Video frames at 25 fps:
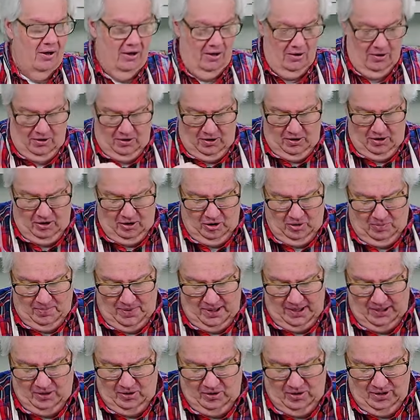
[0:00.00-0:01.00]
Oh,
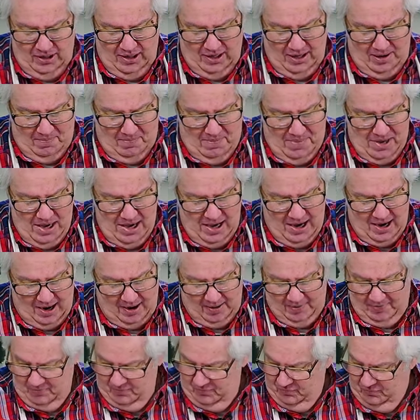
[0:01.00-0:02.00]
Madonna
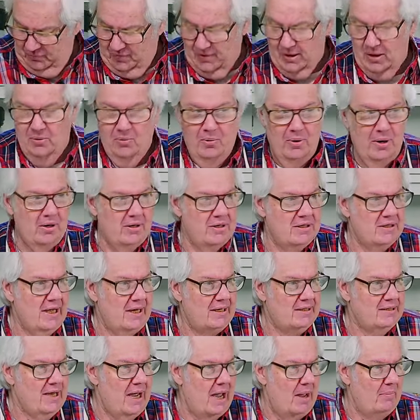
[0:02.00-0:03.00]
mia. Where's
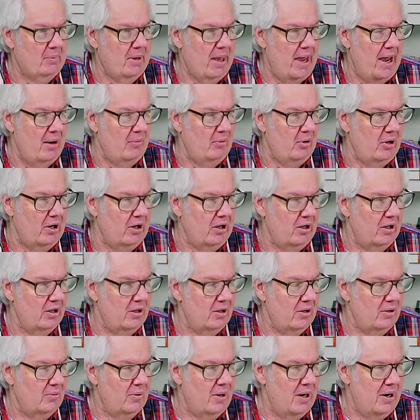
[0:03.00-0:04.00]
that top camera?
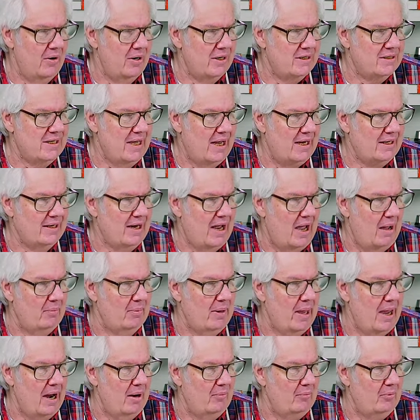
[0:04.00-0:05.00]
Where is that top
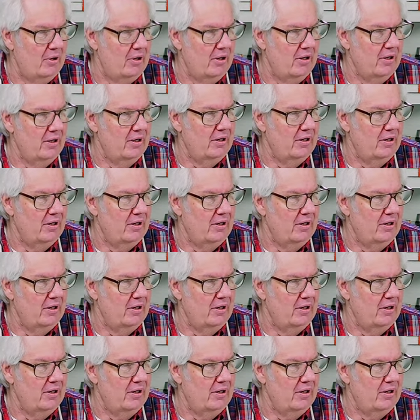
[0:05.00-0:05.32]
camera?